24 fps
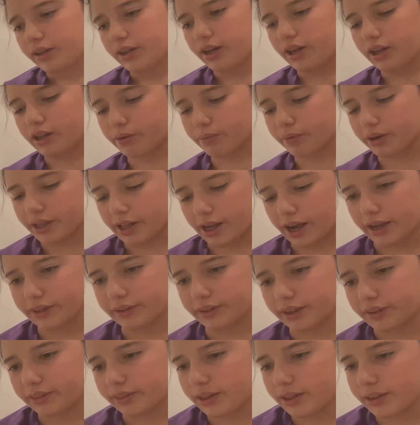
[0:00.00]
Anyway, guys,
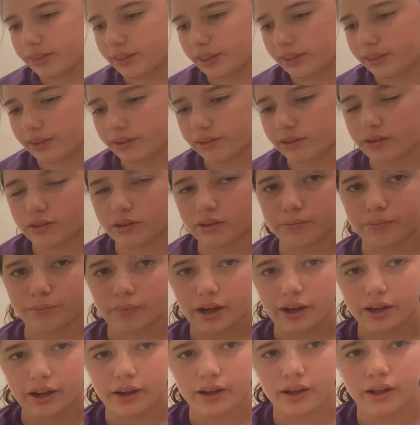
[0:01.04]
I think that this is
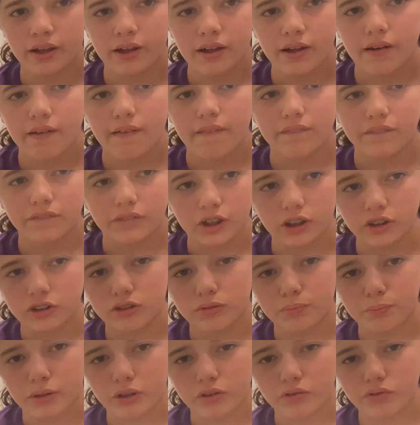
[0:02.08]
my
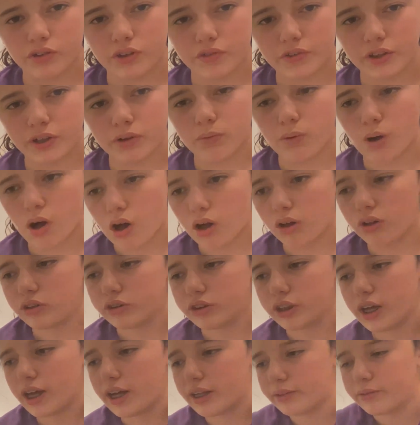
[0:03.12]
first book review all
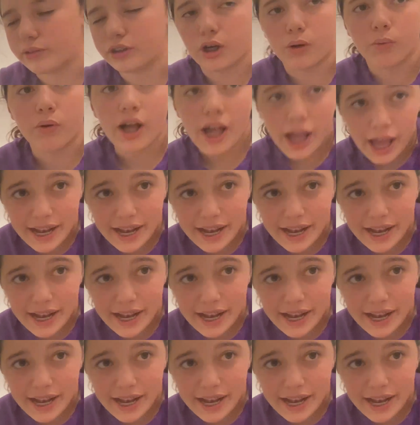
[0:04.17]
done. So